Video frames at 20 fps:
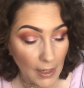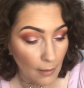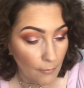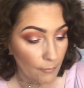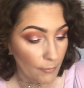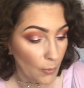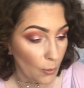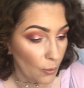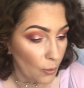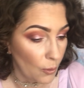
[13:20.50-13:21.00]

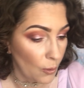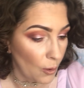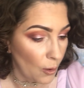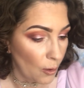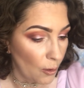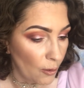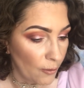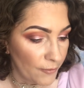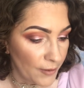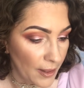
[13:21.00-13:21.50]
more
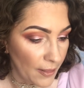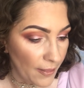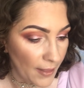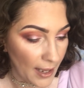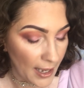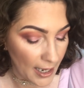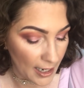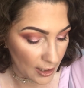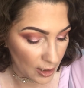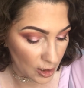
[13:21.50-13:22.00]
of
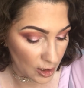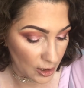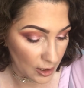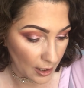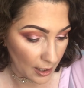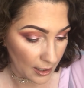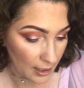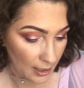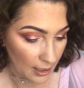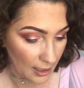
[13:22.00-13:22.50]
that
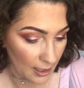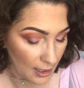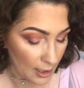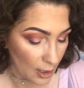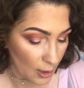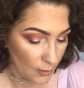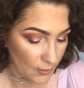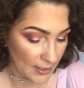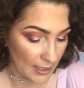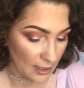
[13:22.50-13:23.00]

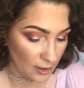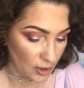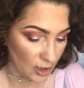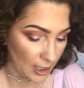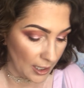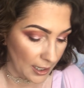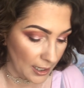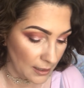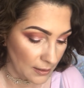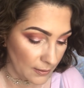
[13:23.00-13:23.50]
Lose It
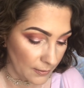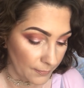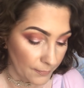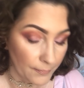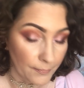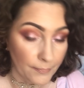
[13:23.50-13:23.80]
shade